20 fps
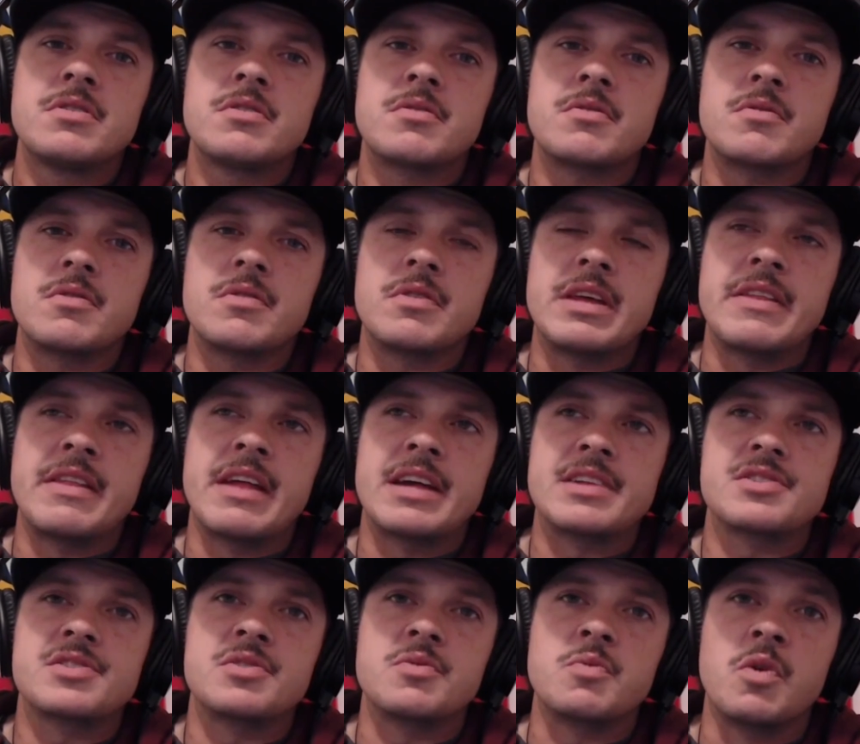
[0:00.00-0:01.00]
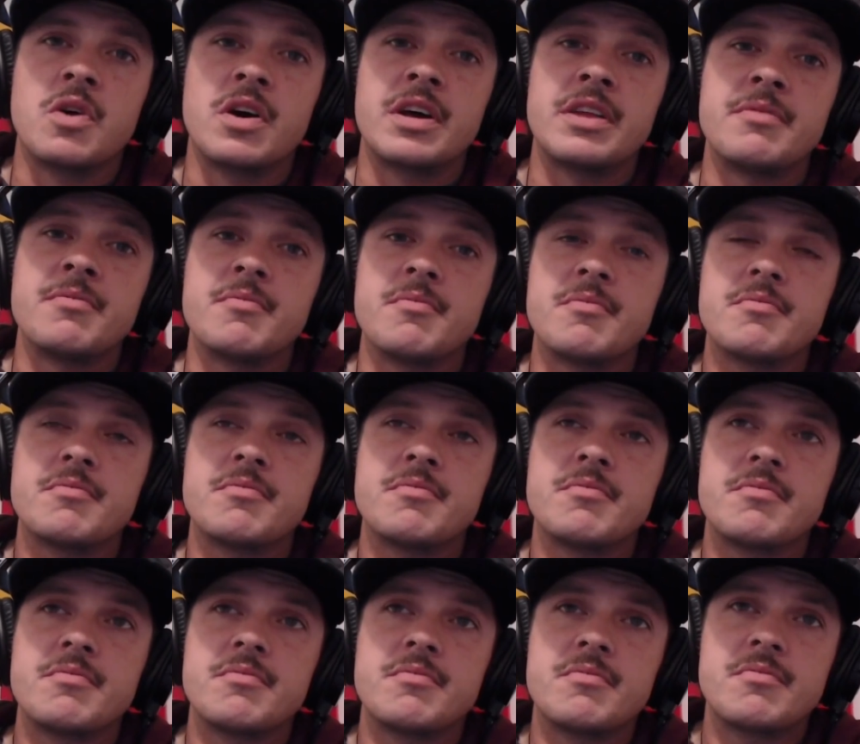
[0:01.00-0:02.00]
And that's the one
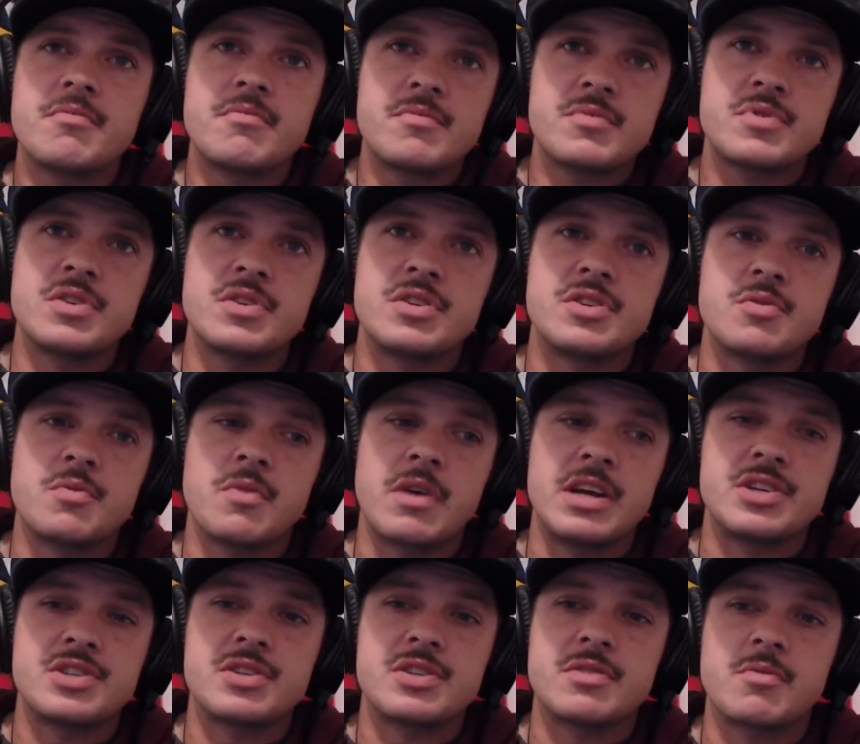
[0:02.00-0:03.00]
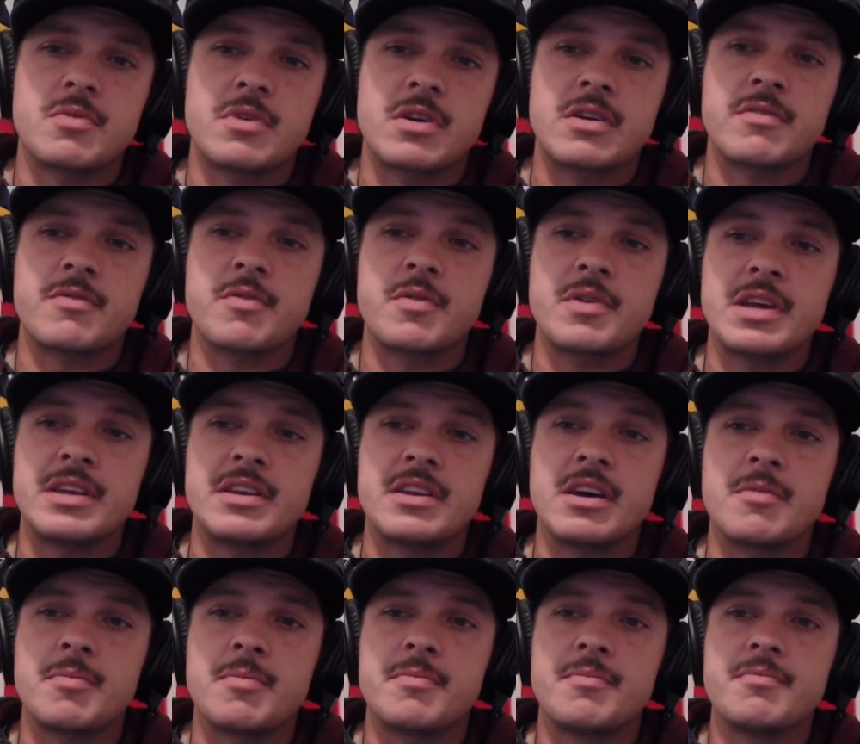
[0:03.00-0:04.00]
situation where if we end
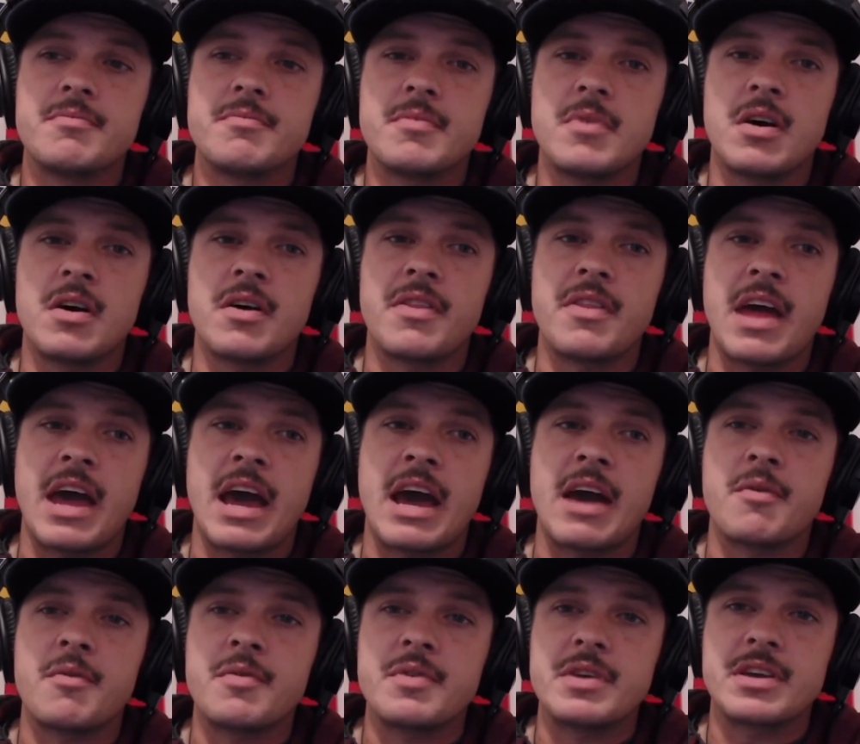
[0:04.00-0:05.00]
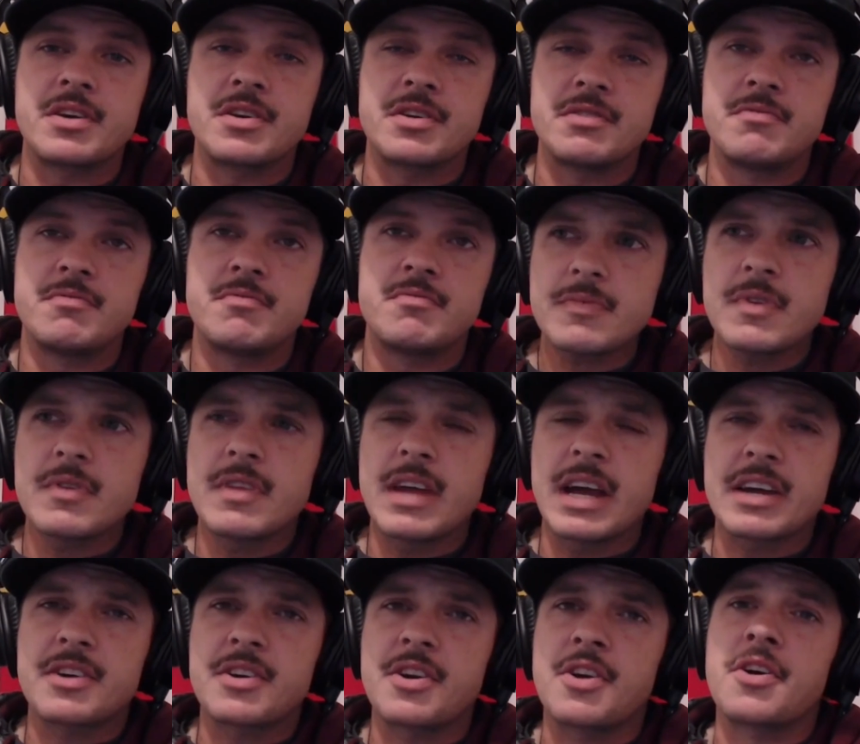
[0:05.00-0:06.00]
up on that, that
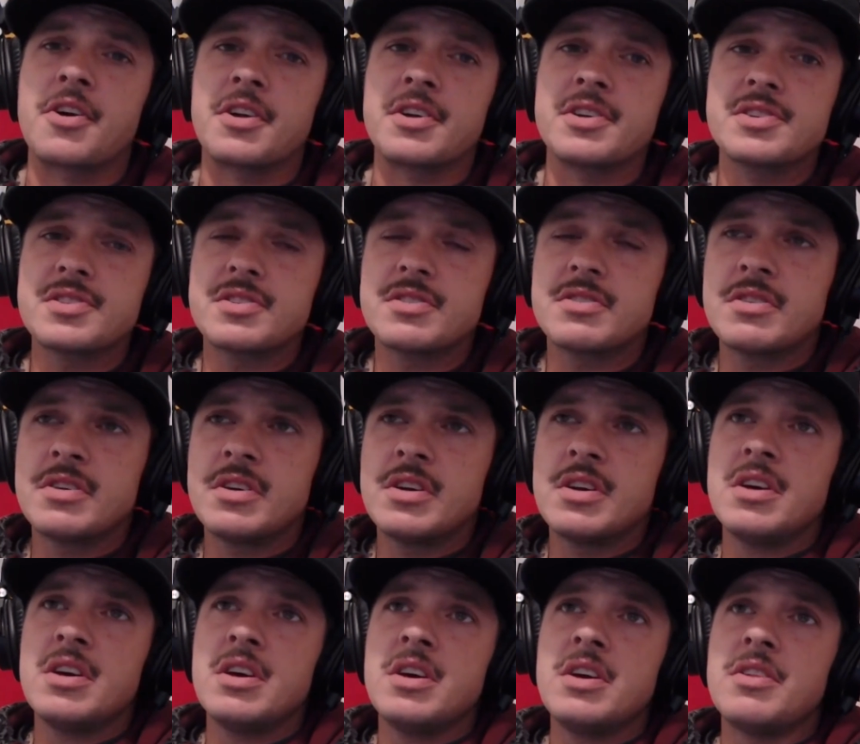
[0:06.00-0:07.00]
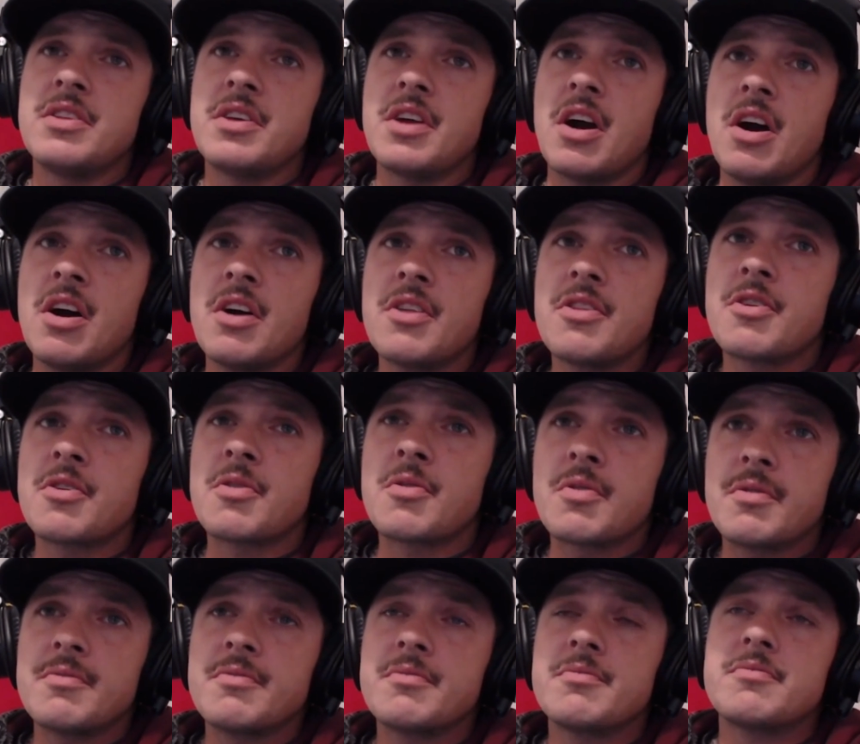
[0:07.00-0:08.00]
could hurt us. The other
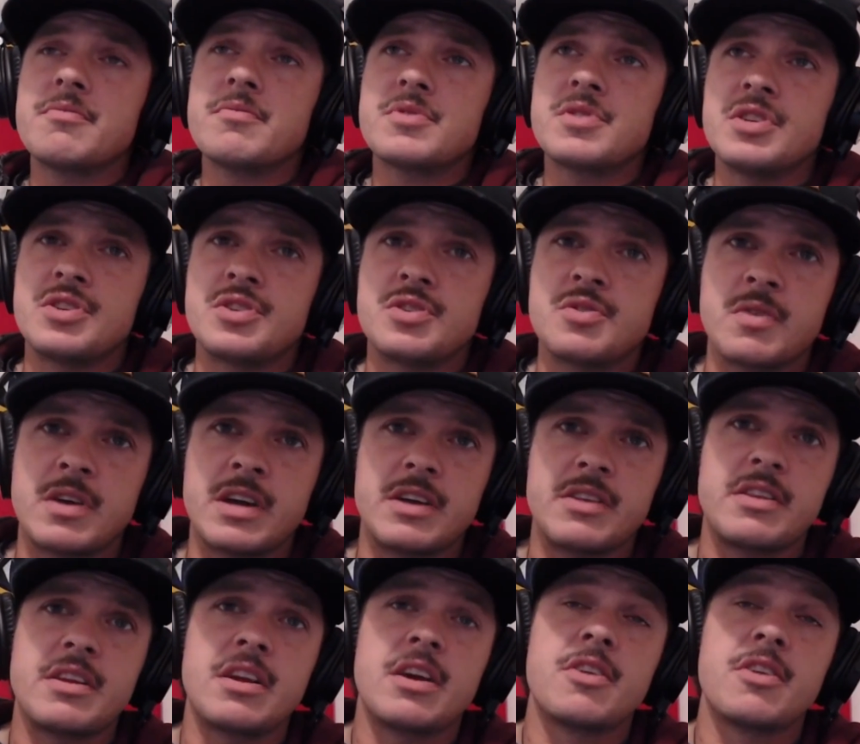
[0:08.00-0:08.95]
the other